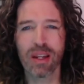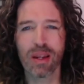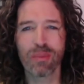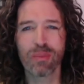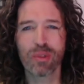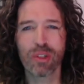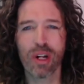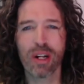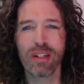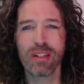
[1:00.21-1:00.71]
I'm
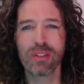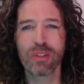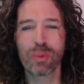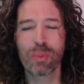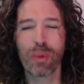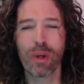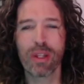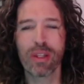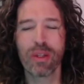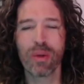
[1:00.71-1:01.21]
trying to
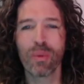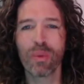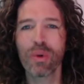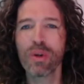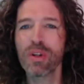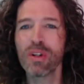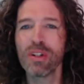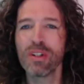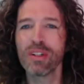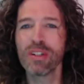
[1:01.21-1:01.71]
spread the
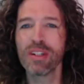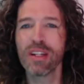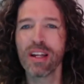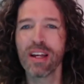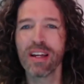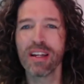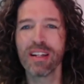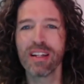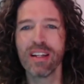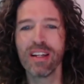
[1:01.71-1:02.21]
word
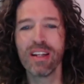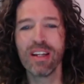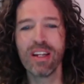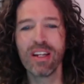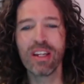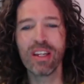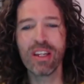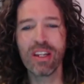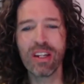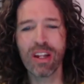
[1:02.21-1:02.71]
that,
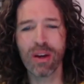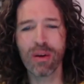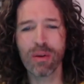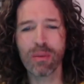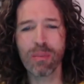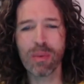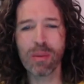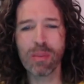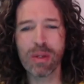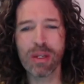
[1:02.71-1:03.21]
you know,
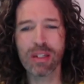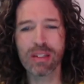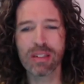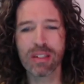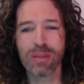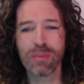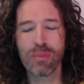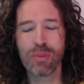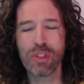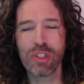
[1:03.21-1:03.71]
and maybe it's
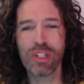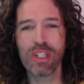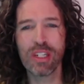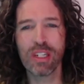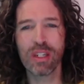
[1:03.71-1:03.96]
a cheeky